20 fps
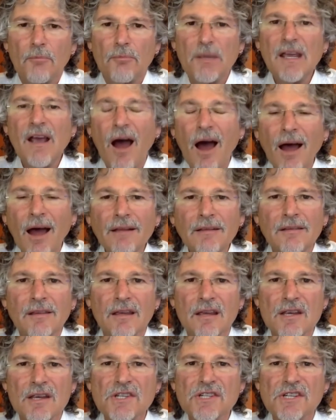behind
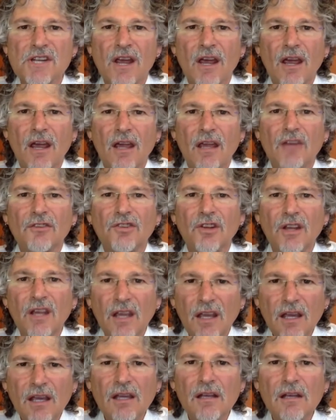this is a
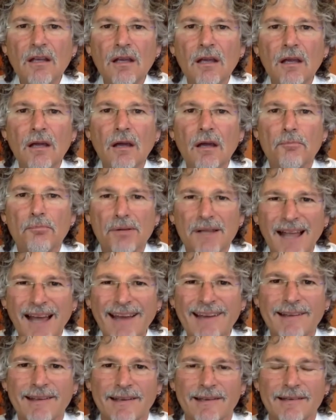heating
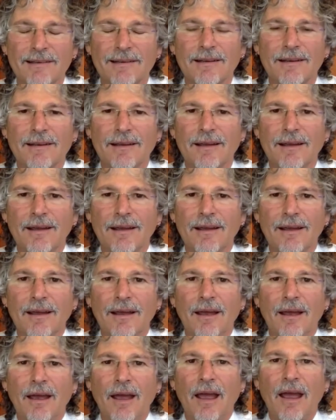planet.
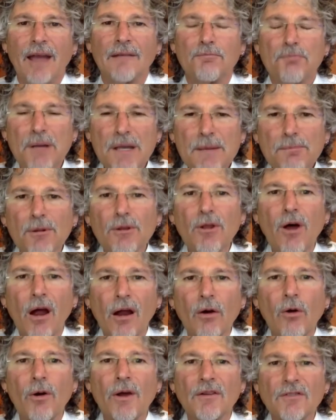And people
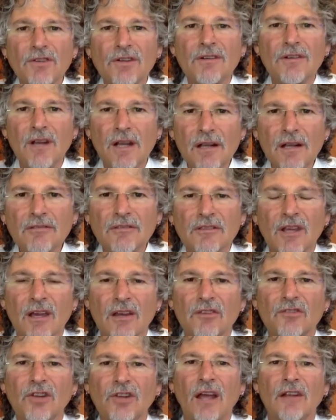are going to need
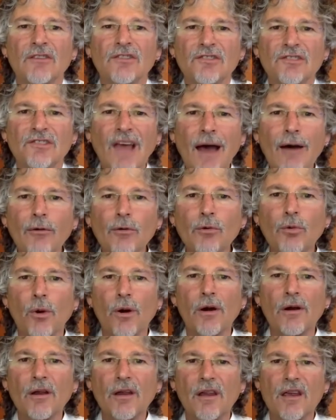things. And
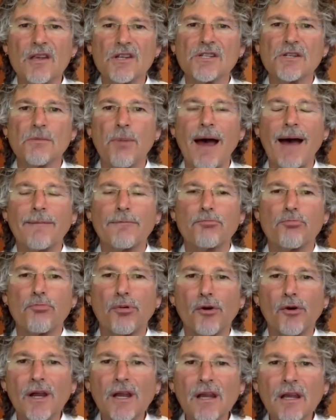Soundwork is about
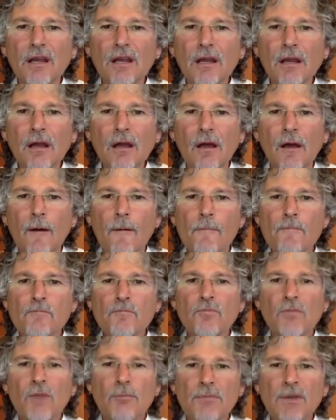bringing
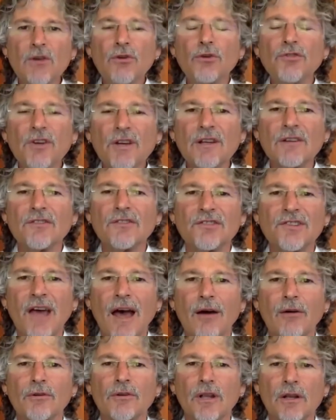music and
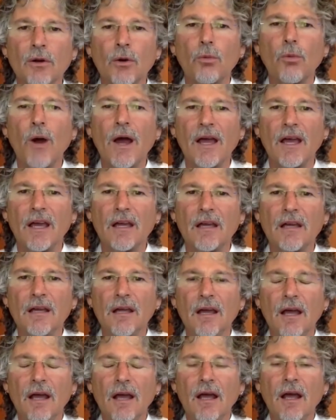sound in a
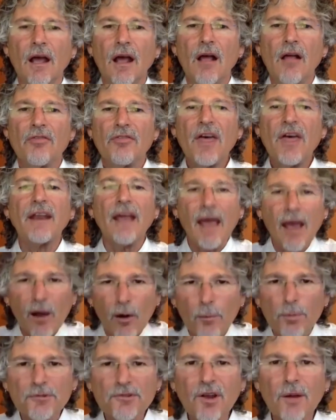way that
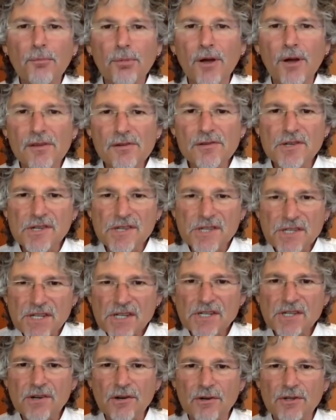helps our brothers and
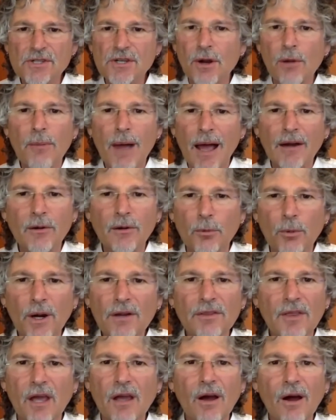sisters, no matter
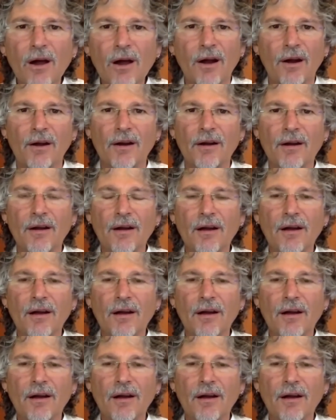where they are.